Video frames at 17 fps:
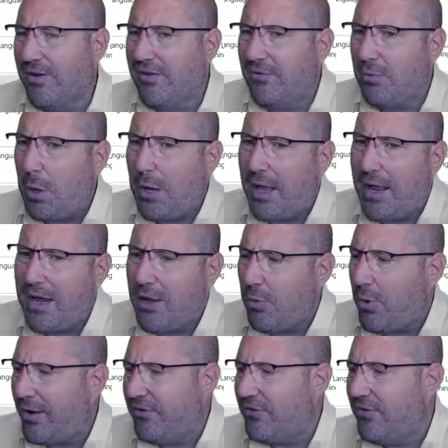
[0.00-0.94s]
This is where any
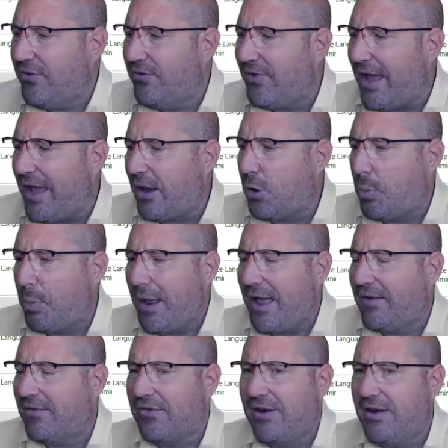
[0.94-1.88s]
questions there could
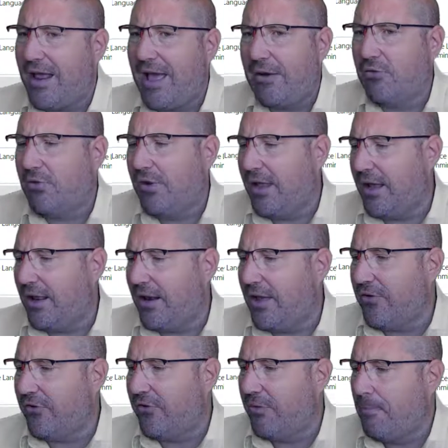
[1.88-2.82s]
be asked in natural
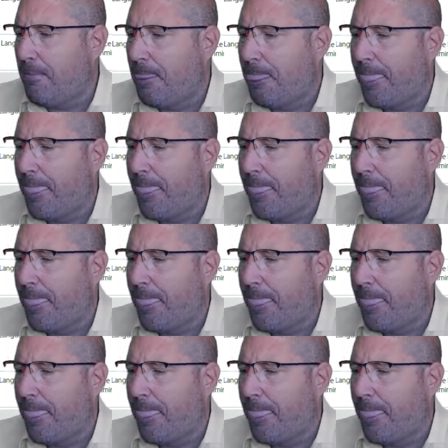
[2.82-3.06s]
English,